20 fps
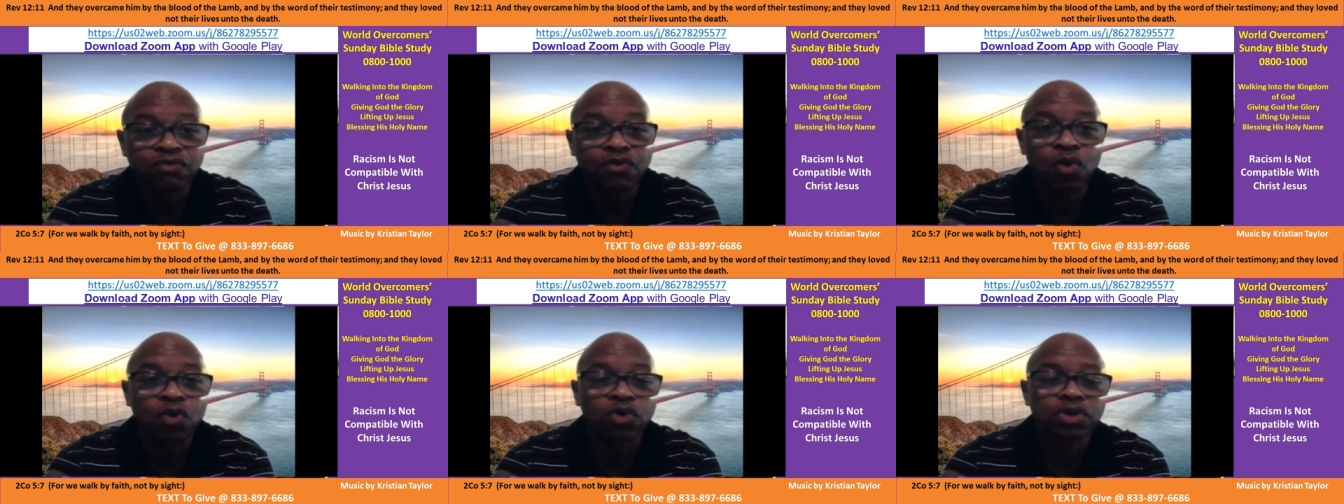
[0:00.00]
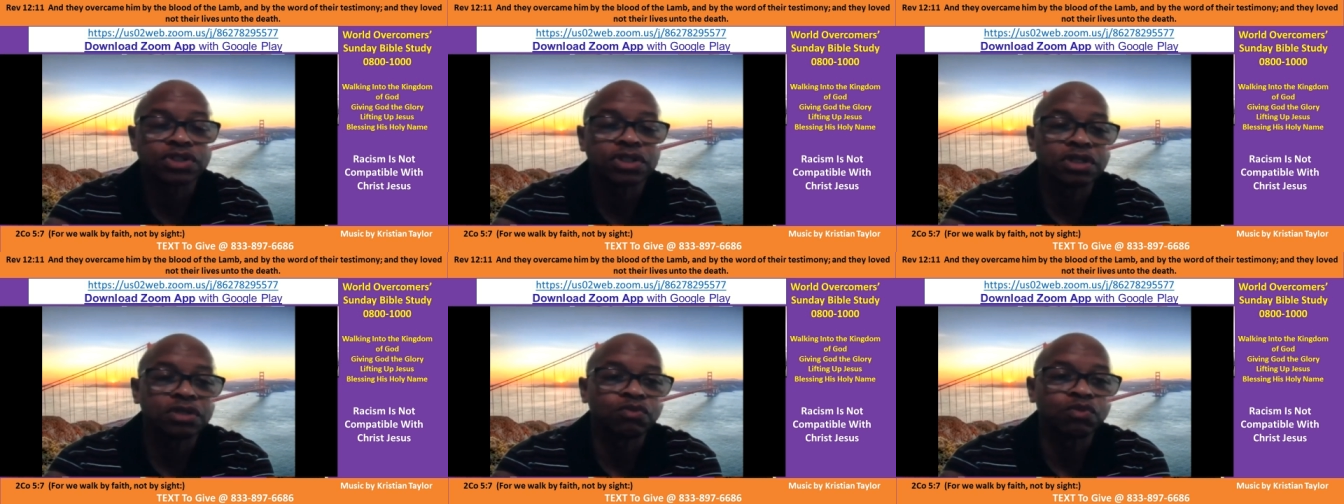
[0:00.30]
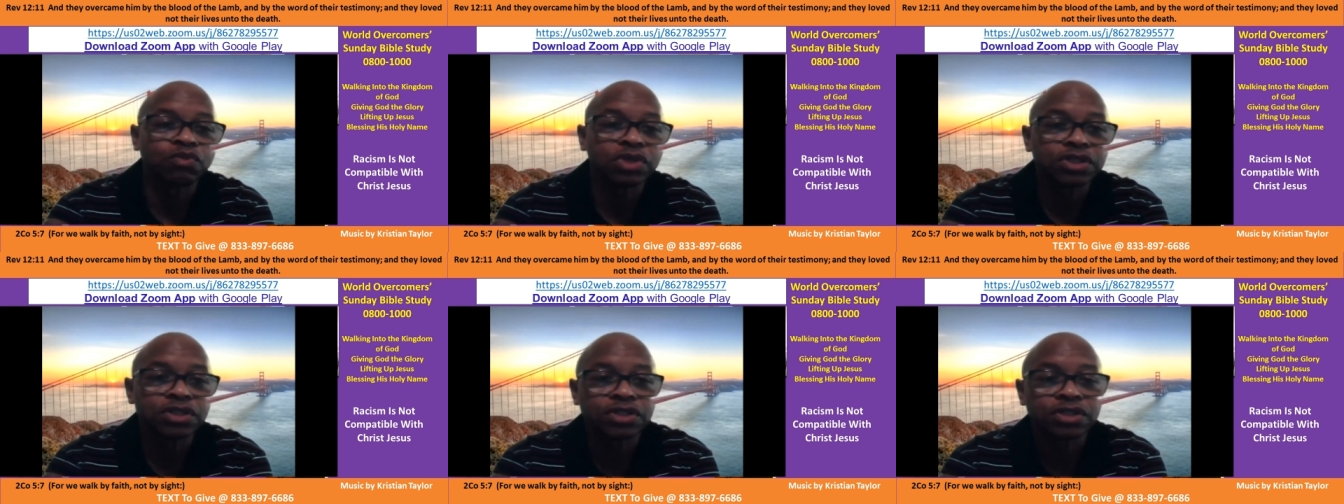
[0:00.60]
of course, it
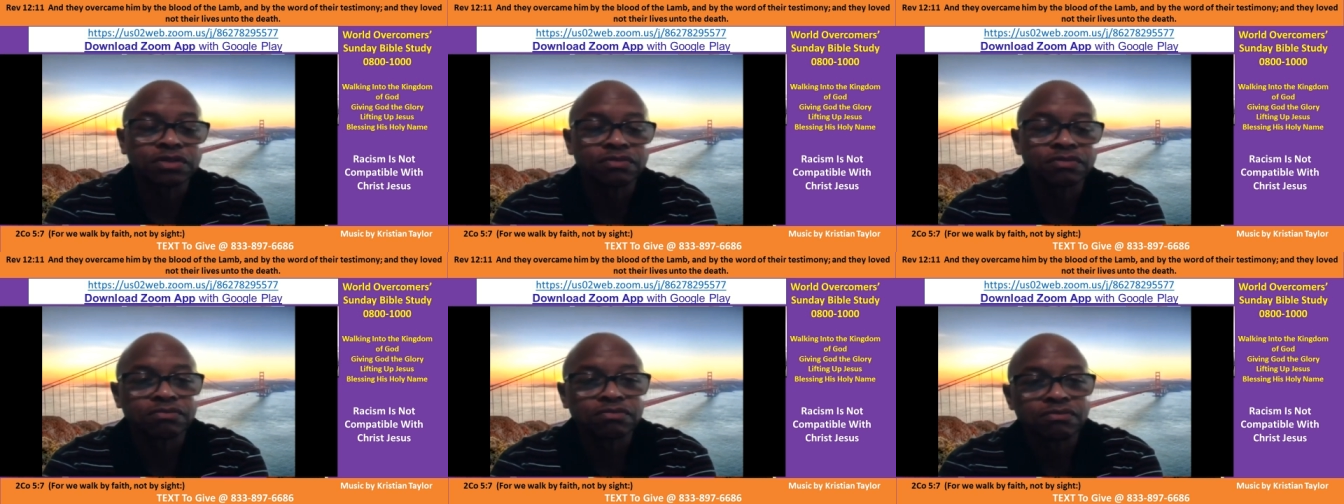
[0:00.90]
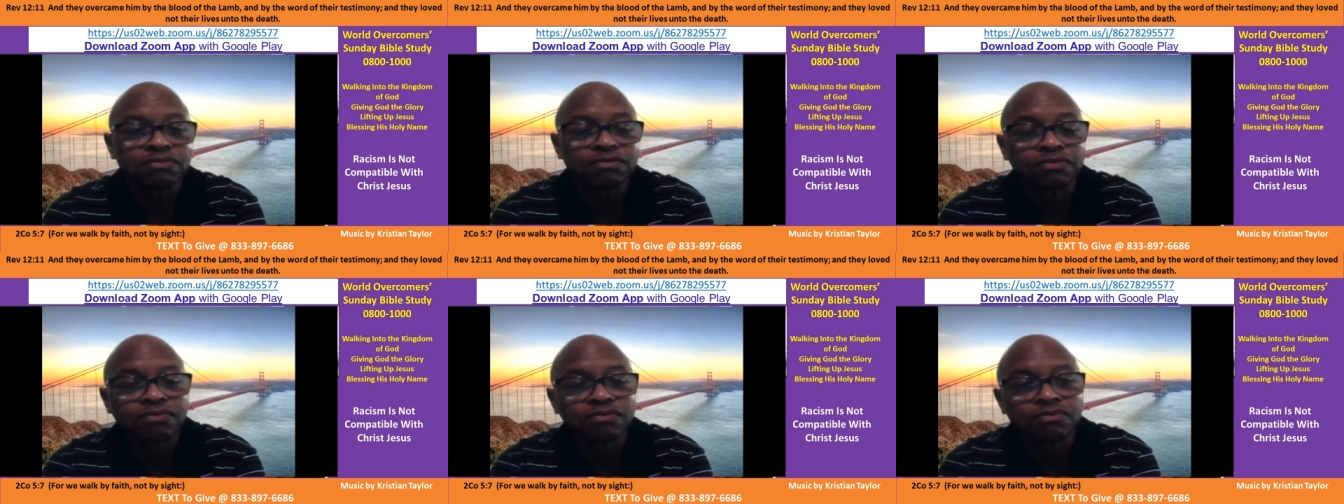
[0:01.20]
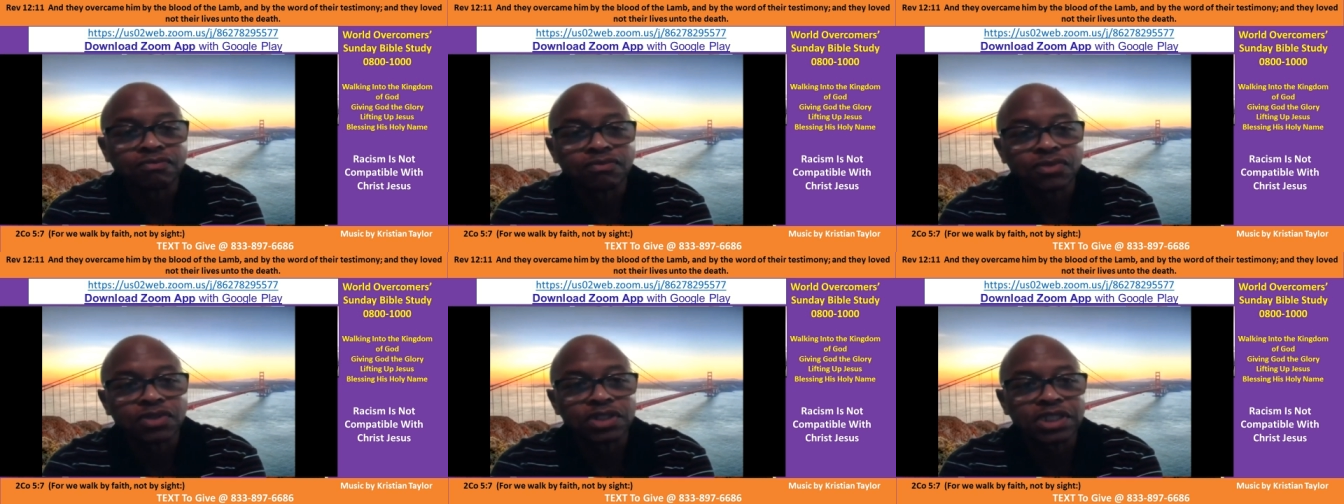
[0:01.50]
was
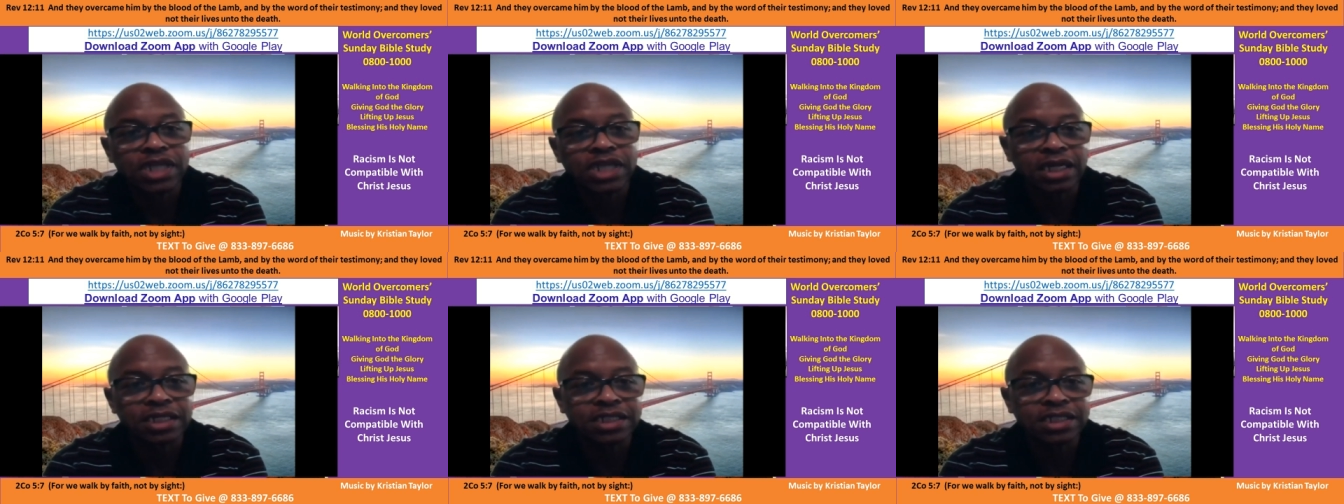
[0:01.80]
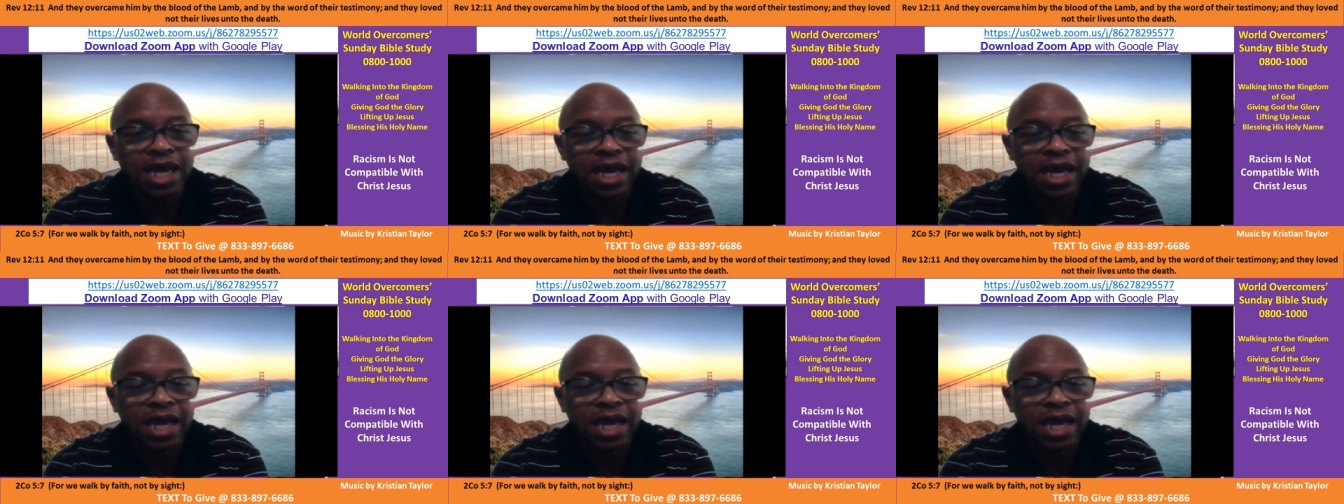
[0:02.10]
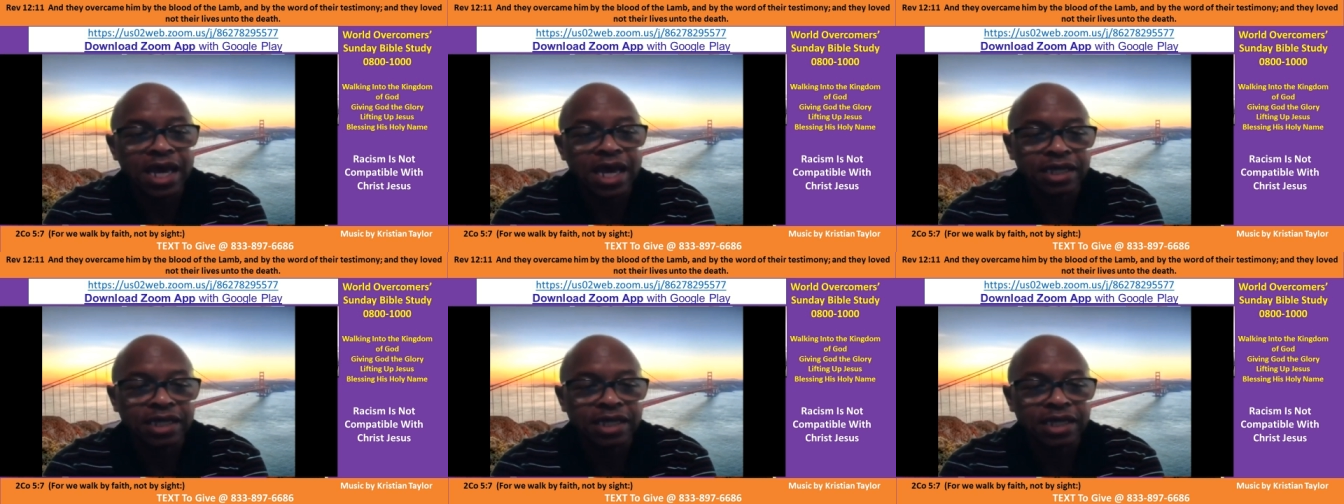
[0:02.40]
sanitized.